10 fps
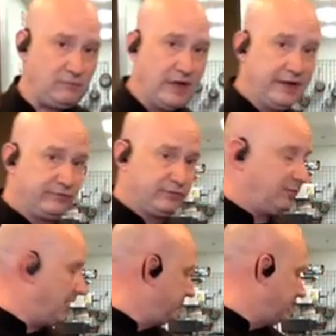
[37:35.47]
And as a
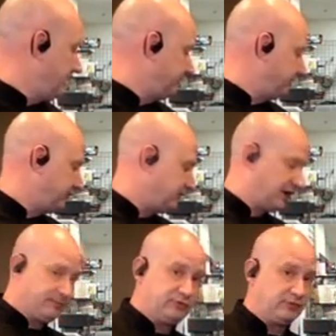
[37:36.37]
reminder, guys, this is set
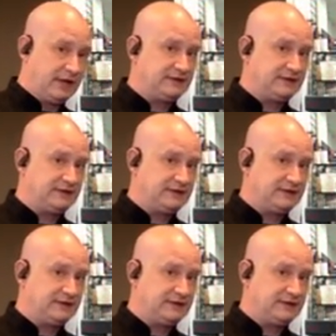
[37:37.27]
up direct